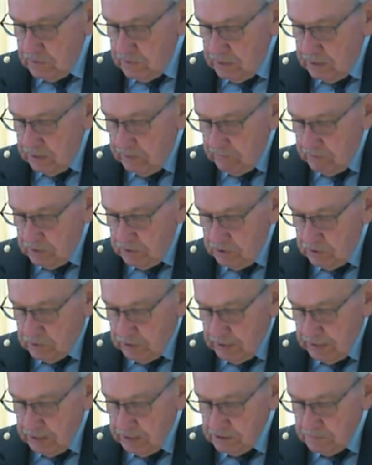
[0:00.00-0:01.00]
in the New
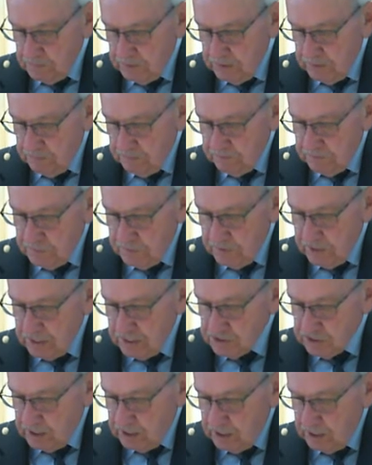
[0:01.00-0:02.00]
Testament.
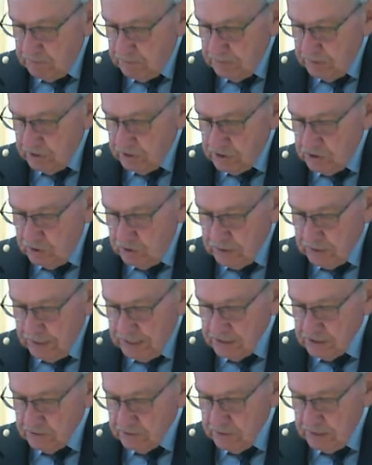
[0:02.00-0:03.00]
This cup in the New
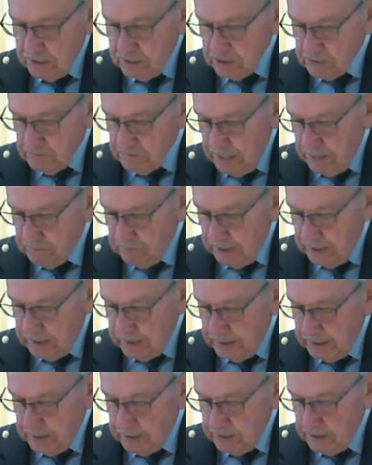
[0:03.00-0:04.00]
Testament is my
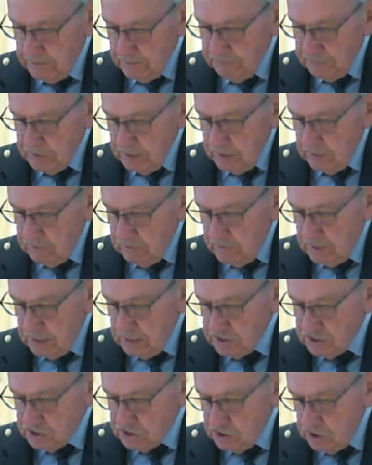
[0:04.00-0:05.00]
blood.
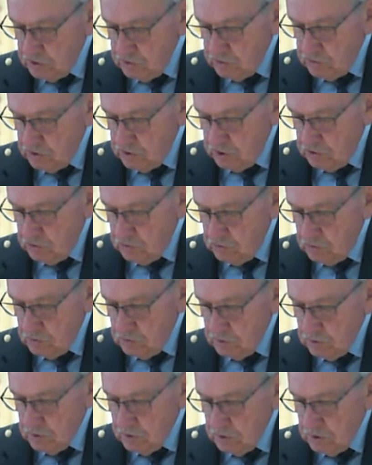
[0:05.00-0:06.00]
This do you
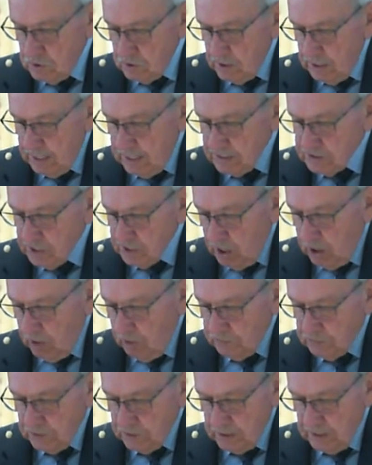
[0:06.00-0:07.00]
as
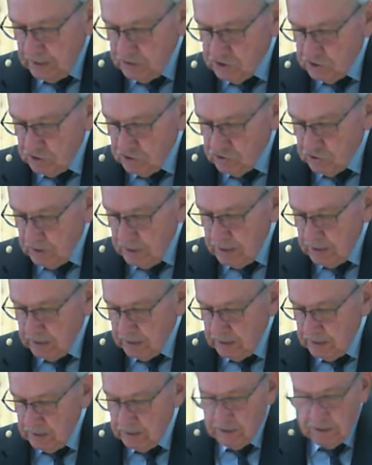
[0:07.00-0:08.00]
often as you drink
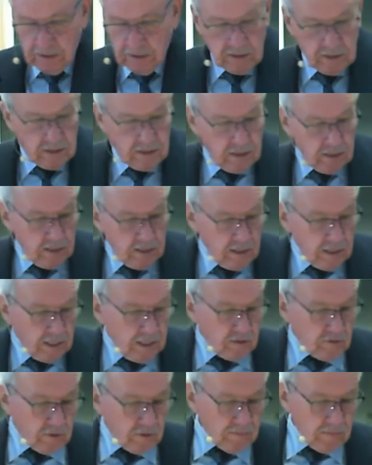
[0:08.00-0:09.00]
it
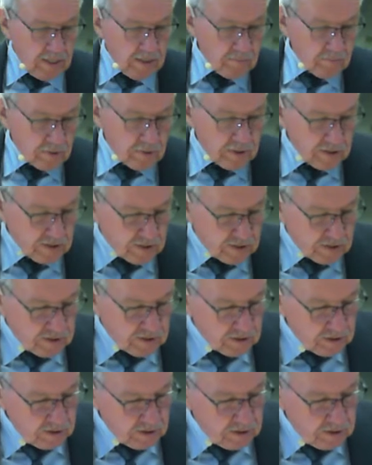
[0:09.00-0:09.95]
in remembrance